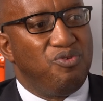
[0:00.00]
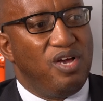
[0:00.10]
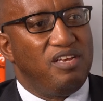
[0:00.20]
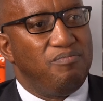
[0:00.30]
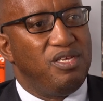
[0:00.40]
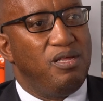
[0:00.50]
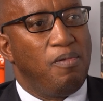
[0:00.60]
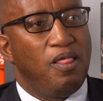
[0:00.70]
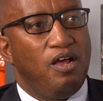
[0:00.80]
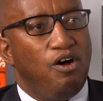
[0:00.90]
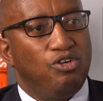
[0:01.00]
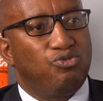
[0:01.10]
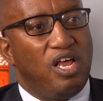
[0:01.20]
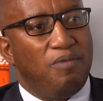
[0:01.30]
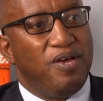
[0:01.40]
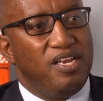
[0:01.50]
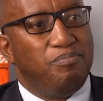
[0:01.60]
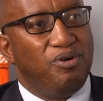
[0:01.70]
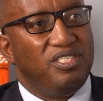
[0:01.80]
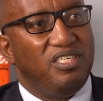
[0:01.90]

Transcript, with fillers: and me or to help anybody.